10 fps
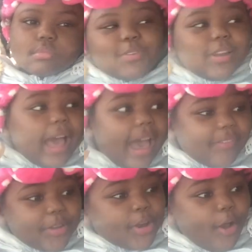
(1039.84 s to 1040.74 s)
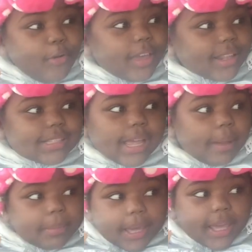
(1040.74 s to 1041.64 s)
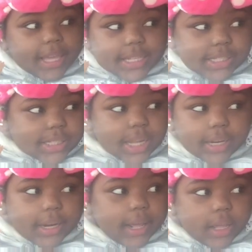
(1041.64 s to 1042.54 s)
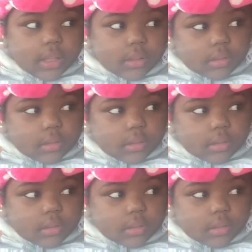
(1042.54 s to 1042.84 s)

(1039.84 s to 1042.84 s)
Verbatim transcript: You not having no type of kids, none of that.